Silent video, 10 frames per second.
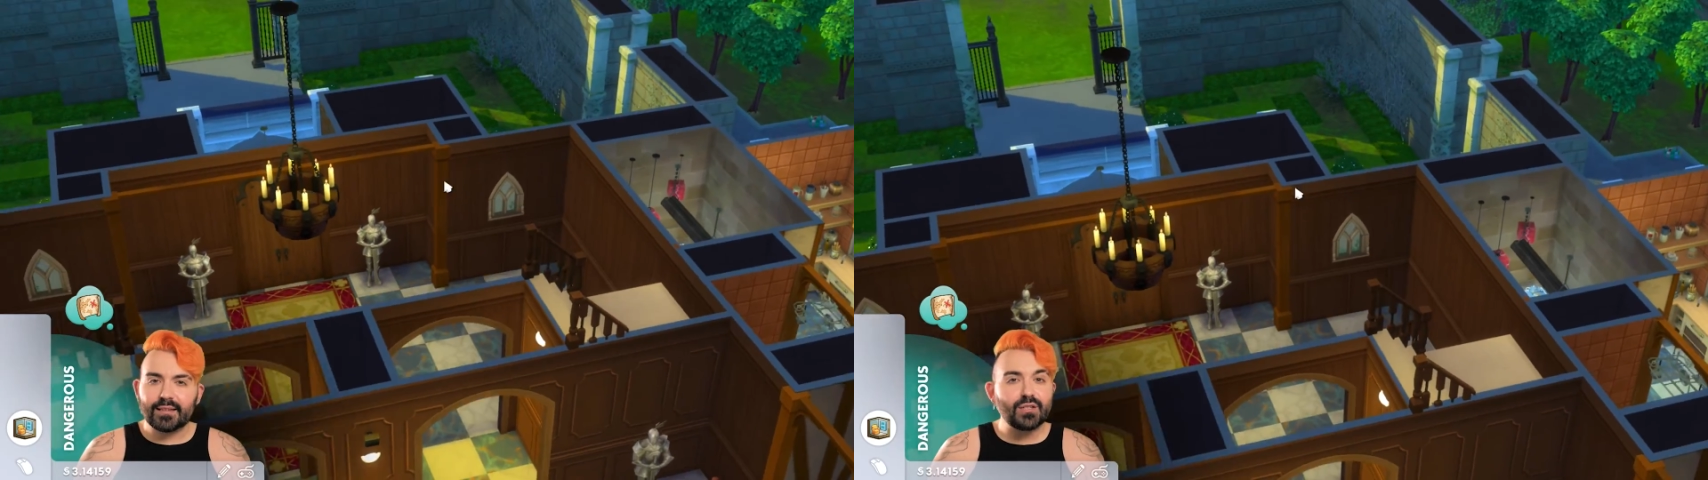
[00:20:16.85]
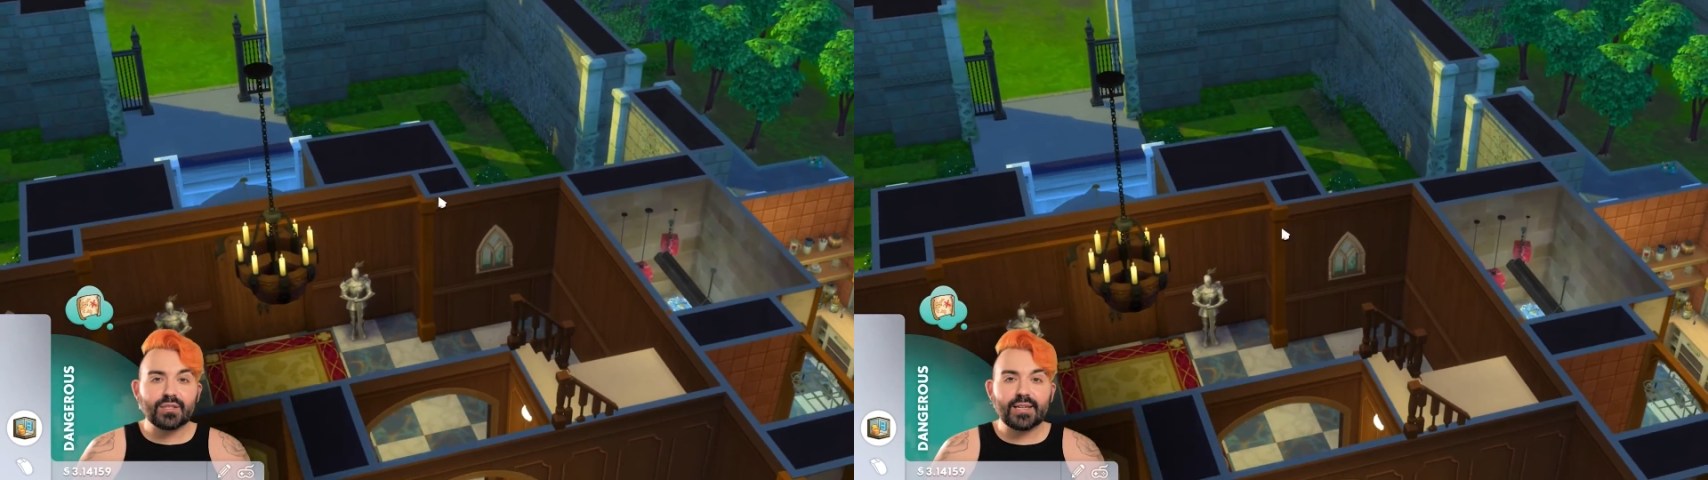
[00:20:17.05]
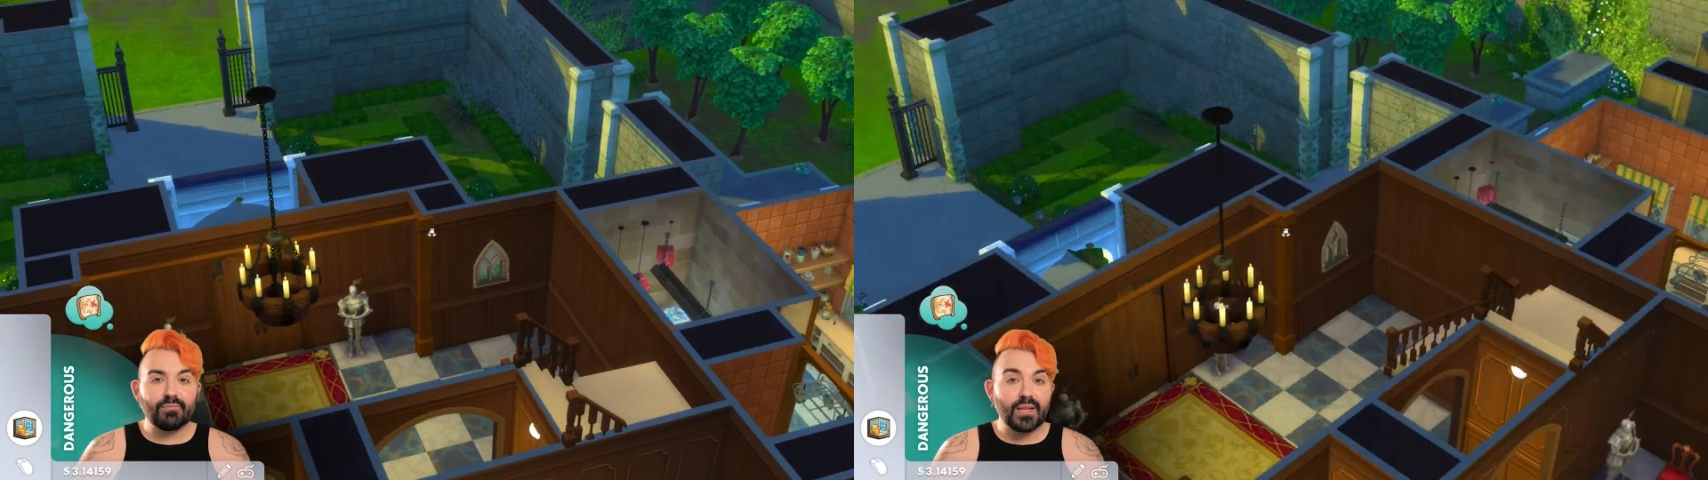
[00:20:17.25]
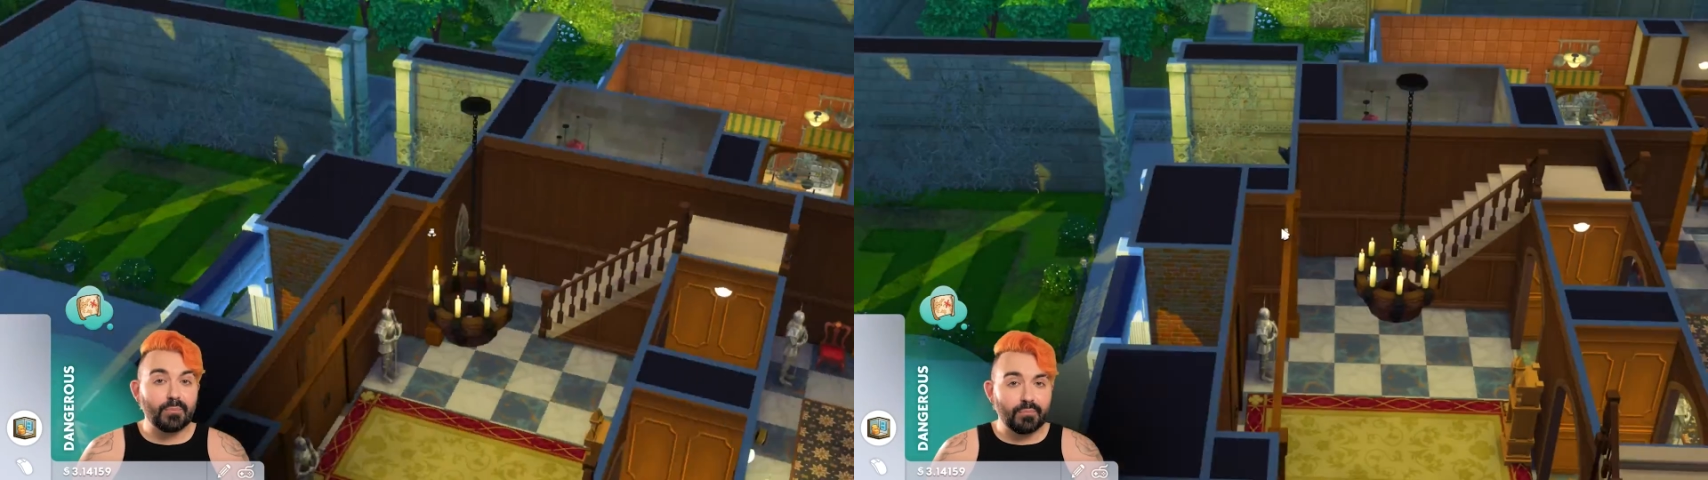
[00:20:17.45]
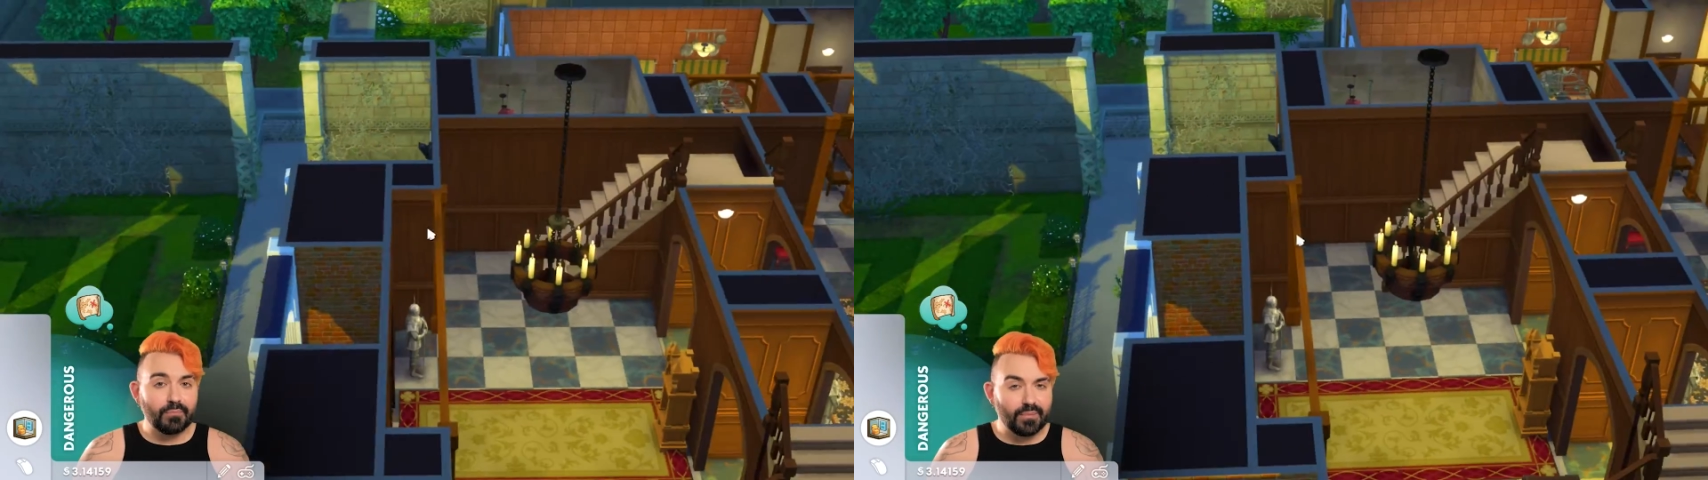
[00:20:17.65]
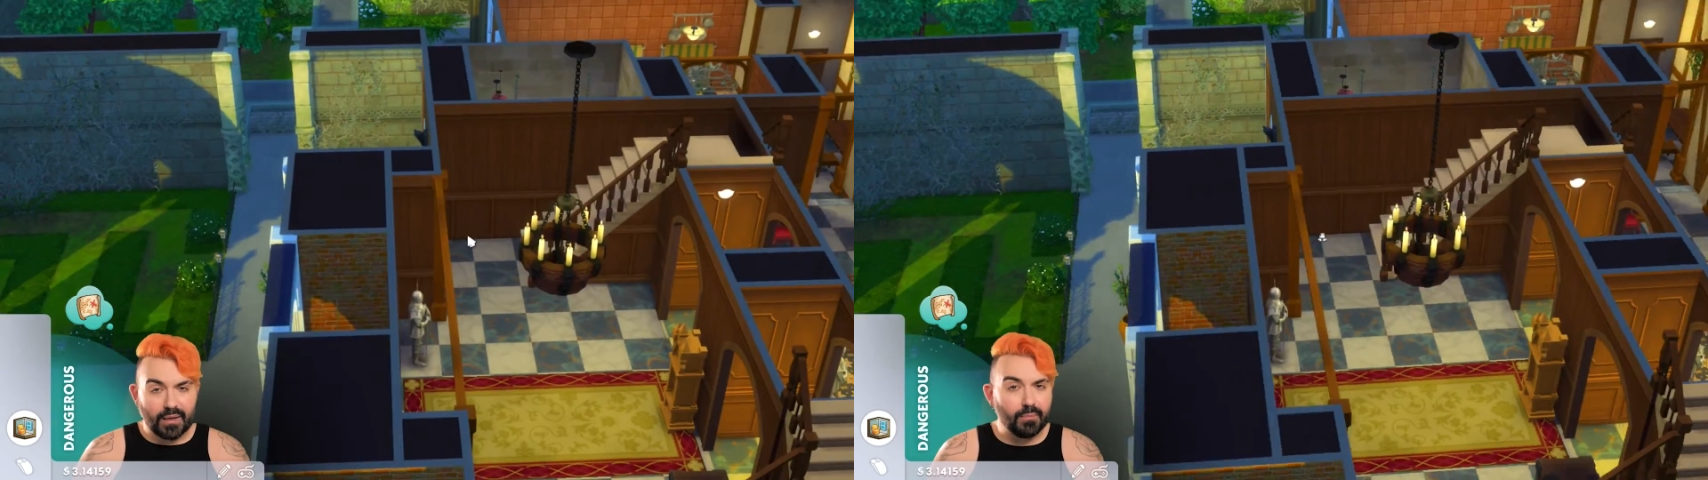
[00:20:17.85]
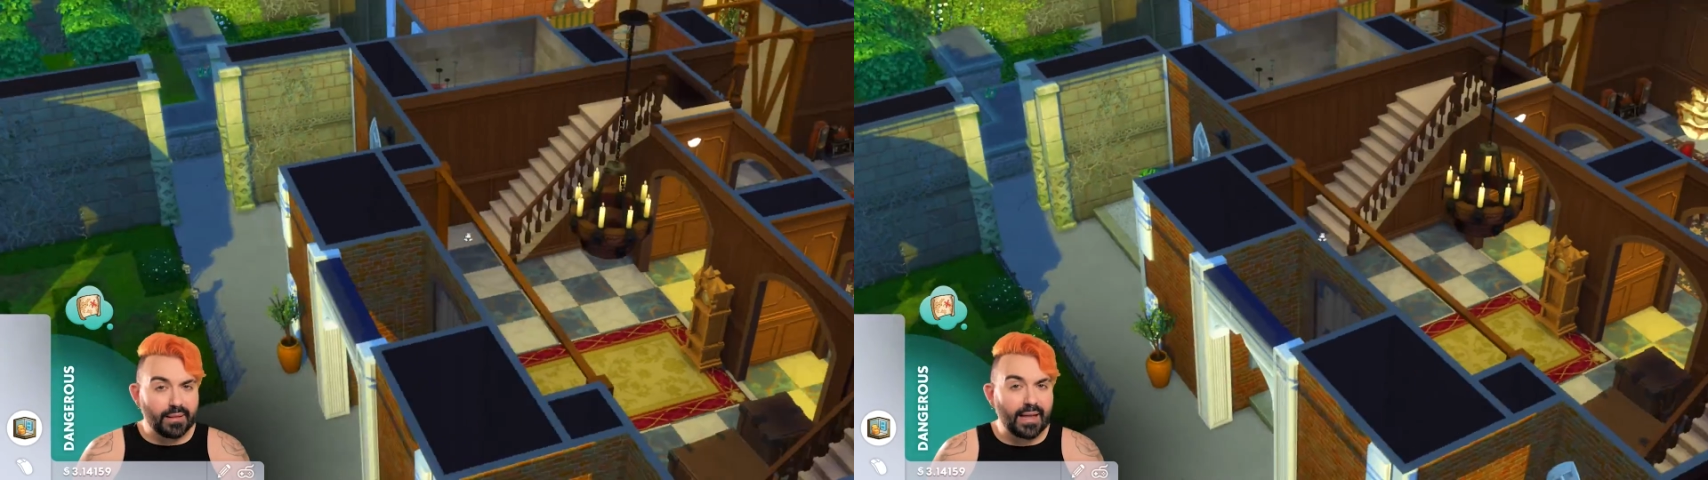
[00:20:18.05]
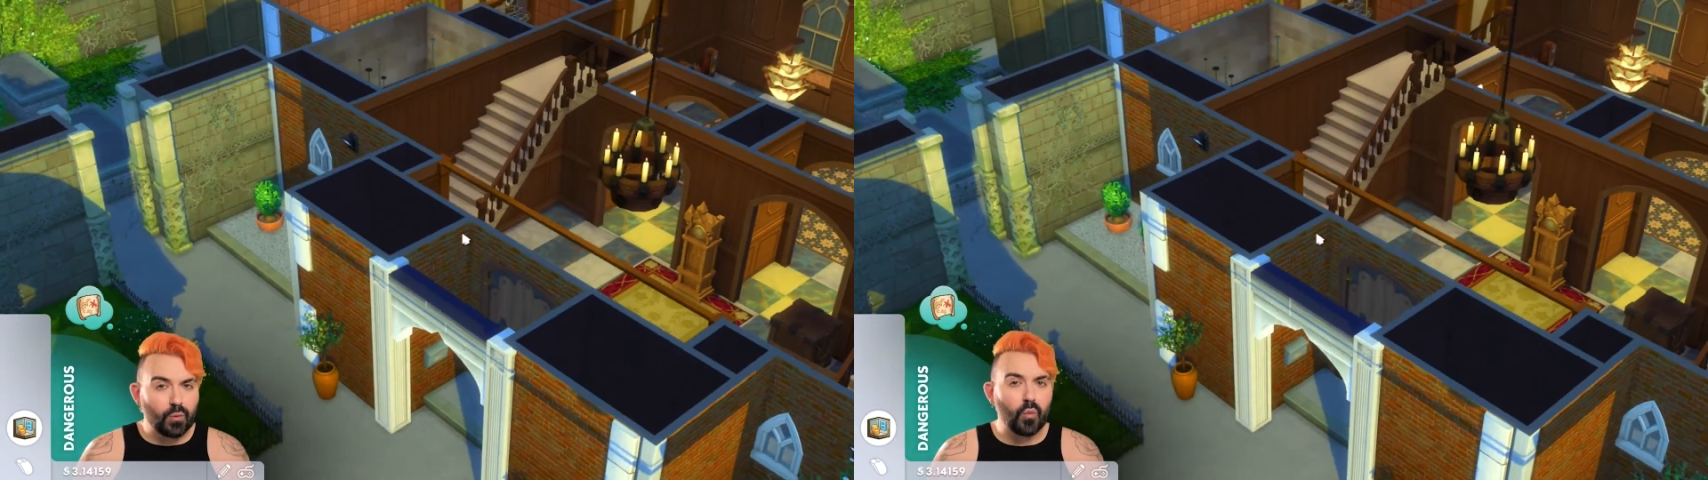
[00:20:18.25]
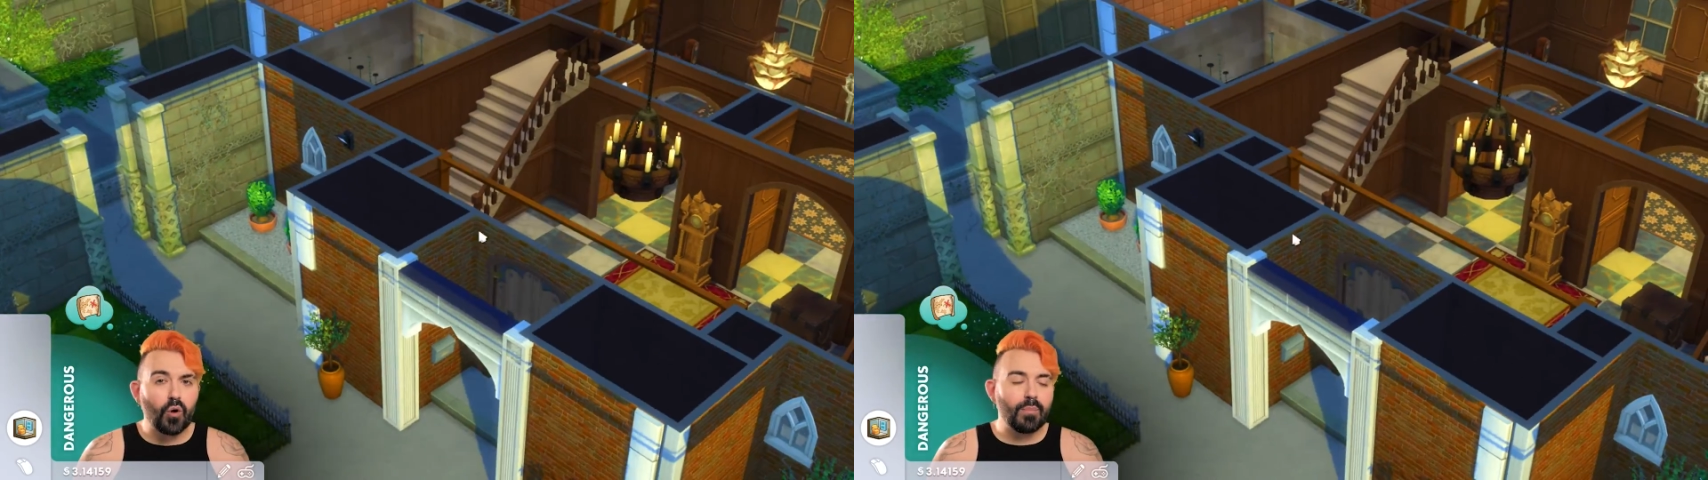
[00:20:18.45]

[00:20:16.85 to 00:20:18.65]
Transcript: They just have like a black wall